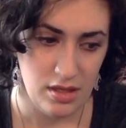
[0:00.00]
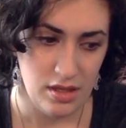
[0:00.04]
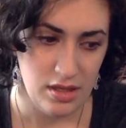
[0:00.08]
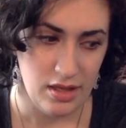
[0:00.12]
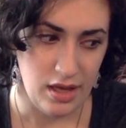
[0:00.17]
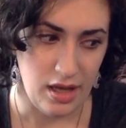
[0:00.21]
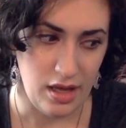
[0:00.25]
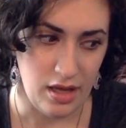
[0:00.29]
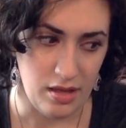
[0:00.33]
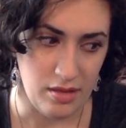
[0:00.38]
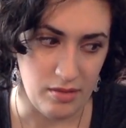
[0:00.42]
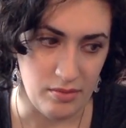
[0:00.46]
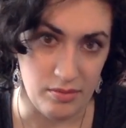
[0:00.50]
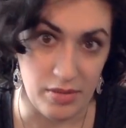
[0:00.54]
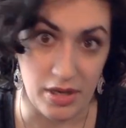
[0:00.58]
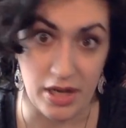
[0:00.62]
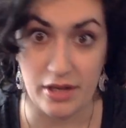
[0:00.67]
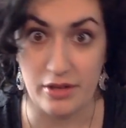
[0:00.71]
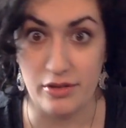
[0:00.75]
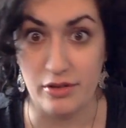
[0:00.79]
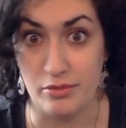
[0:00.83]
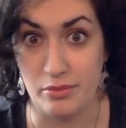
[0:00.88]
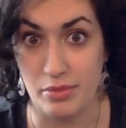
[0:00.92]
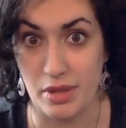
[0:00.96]
Um, but I
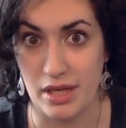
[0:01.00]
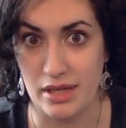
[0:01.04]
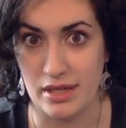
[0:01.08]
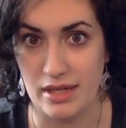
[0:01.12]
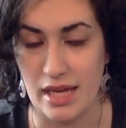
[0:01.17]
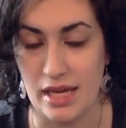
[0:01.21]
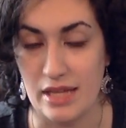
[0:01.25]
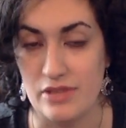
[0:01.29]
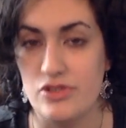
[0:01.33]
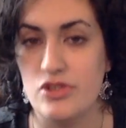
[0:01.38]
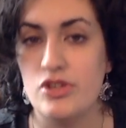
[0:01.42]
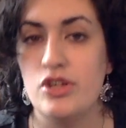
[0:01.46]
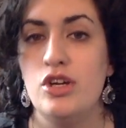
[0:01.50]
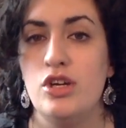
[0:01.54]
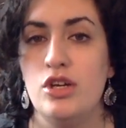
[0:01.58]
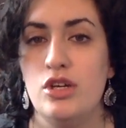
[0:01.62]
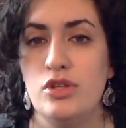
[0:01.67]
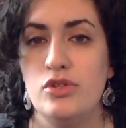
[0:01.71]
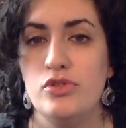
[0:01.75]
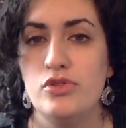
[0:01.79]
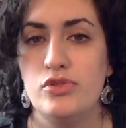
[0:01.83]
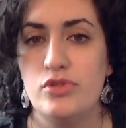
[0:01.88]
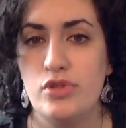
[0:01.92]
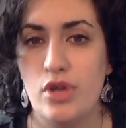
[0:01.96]
couldn't podcast.
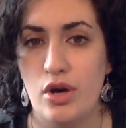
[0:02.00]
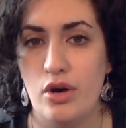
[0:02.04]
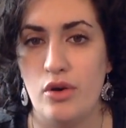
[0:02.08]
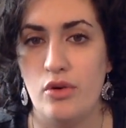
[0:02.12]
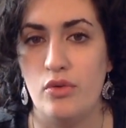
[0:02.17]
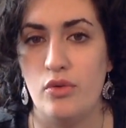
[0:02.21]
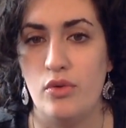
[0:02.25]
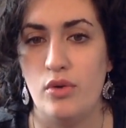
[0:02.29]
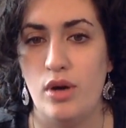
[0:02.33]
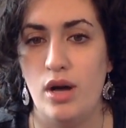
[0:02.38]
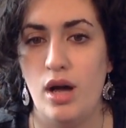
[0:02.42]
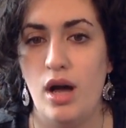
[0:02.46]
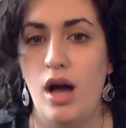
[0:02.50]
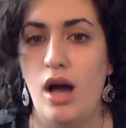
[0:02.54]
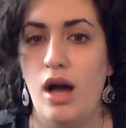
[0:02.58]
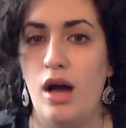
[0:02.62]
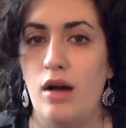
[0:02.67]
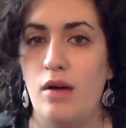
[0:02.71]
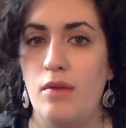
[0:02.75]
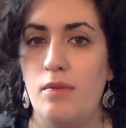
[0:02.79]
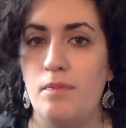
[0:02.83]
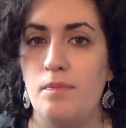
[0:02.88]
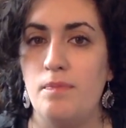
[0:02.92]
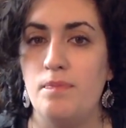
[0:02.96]
So
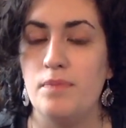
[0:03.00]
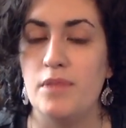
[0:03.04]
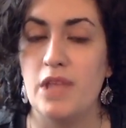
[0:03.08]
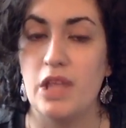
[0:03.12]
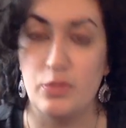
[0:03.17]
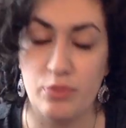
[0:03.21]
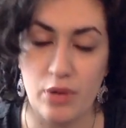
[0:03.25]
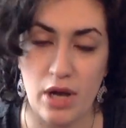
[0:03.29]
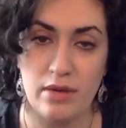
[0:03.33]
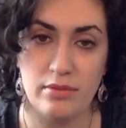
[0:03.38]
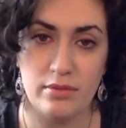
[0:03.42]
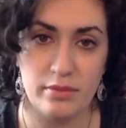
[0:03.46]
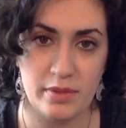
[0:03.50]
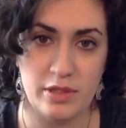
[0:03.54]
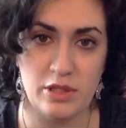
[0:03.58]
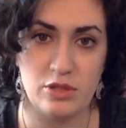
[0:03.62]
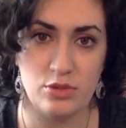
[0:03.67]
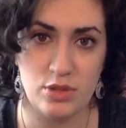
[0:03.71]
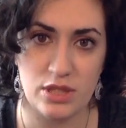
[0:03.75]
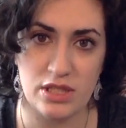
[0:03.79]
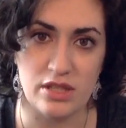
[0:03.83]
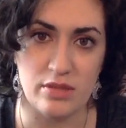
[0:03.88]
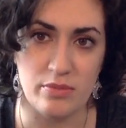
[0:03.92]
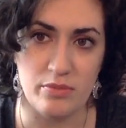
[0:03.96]
um, I'll probably do
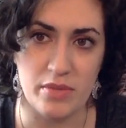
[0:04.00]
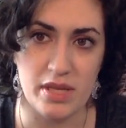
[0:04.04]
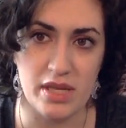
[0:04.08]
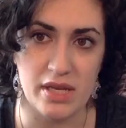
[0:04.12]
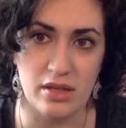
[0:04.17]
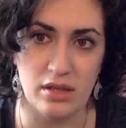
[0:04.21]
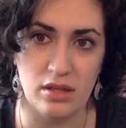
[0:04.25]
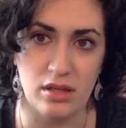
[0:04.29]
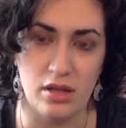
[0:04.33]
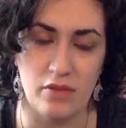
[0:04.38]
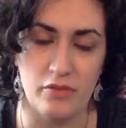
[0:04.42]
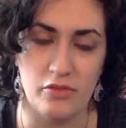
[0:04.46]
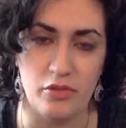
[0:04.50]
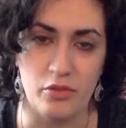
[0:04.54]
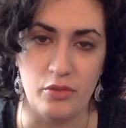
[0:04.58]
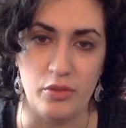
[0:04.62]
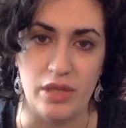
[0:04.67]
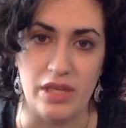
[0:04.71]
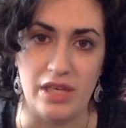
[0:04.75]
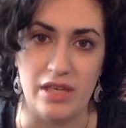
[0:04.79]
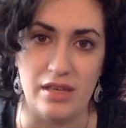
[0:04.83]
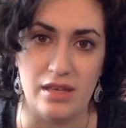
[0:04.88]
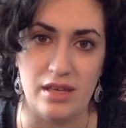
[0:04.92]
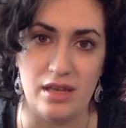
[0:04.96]
it in the middle of the
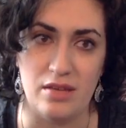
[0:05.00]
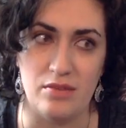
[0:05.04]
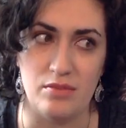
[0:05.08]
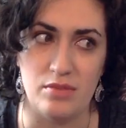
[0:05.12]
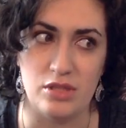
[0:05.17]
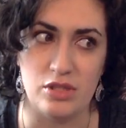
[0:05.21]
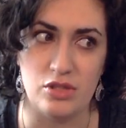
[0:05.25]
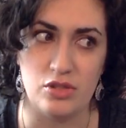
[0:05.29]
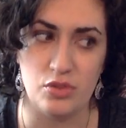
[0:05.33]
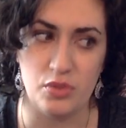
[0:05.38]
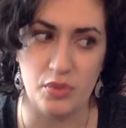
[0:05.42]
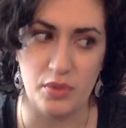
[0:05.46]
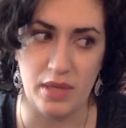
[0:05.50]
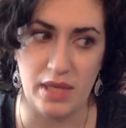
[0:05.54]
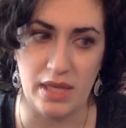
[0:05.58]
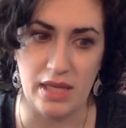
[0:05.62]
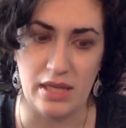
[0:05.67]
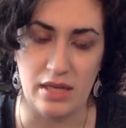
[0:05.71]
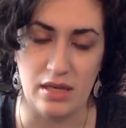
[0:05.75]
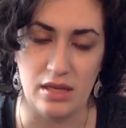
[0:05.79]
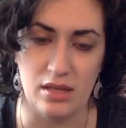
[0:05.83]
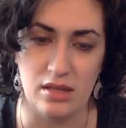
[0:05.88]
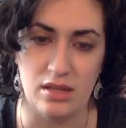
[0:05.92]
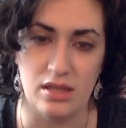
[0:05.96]
week in
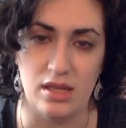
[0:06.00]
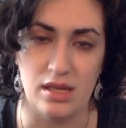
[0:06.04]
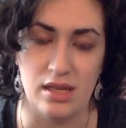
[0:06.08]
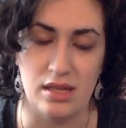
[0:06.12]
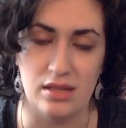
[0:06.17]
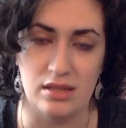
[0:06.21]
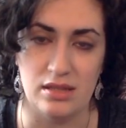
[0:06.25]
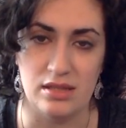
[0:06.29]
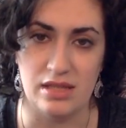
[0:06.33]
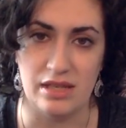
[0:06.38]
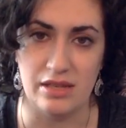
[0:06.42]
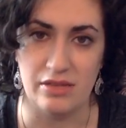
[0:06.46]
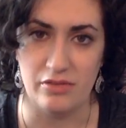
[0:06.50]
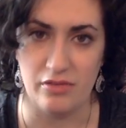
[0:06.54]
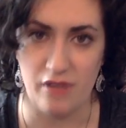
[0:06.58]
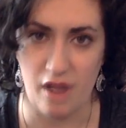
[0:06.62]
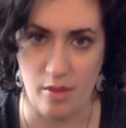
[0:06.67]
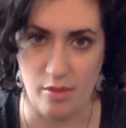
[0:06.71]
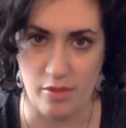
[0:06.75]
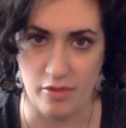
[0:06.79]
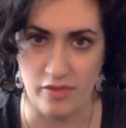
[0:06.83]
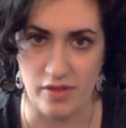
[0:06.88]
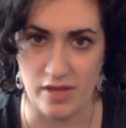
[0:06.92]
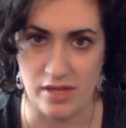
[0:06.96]
between the Allentown
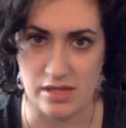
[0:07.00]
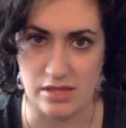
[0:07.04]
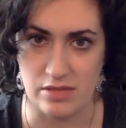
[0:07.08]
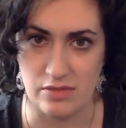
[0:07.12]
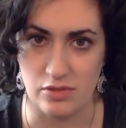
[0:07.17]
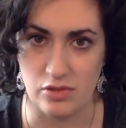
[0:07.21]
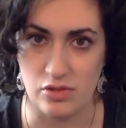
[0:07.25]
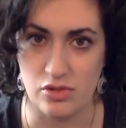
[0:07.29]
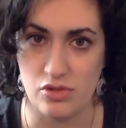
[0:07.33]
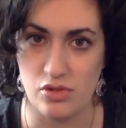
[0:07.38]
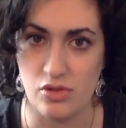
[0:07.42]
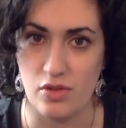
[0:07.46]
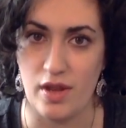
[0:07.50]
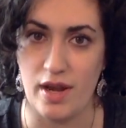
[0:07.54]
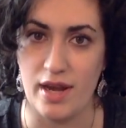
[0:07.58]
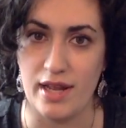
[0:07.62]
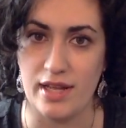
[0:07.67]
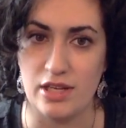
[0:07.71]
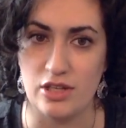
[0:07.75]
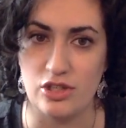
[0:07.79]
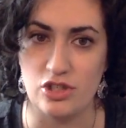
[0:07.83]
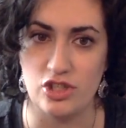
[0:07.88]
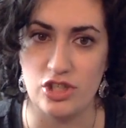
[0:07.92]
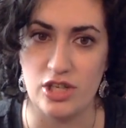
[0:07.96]
Fiber Festival so that I
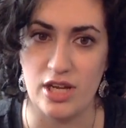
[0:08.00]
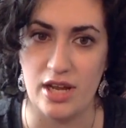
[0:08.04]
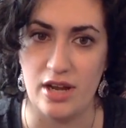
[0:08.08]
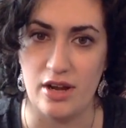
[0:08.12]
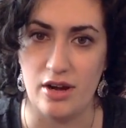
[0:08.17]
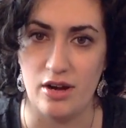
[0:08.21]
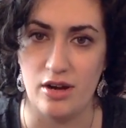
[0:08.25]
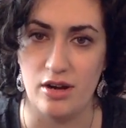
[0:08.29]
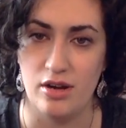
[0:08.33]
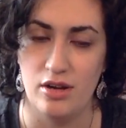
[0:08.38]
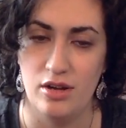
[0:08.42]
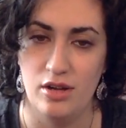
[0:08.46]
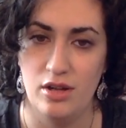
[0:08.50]
can share